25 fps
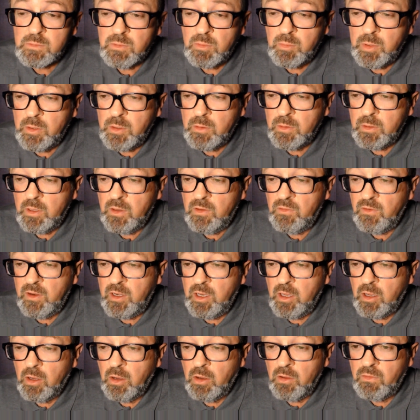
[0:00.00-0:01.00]
We've been doing these
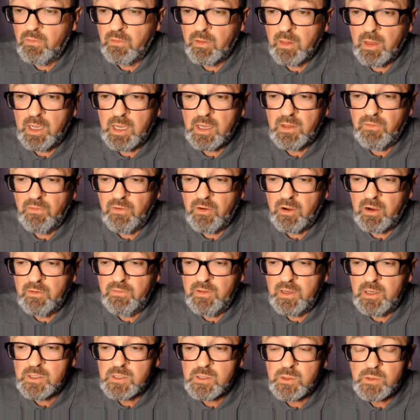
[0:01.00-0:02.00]
videos for the last 5
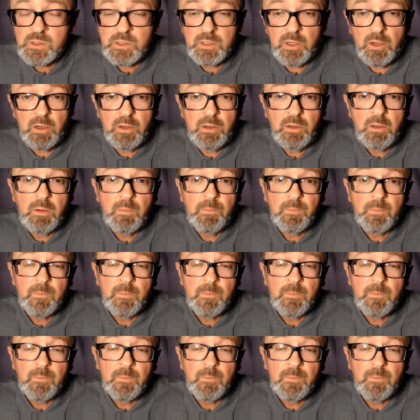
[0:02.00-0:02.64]
years or so.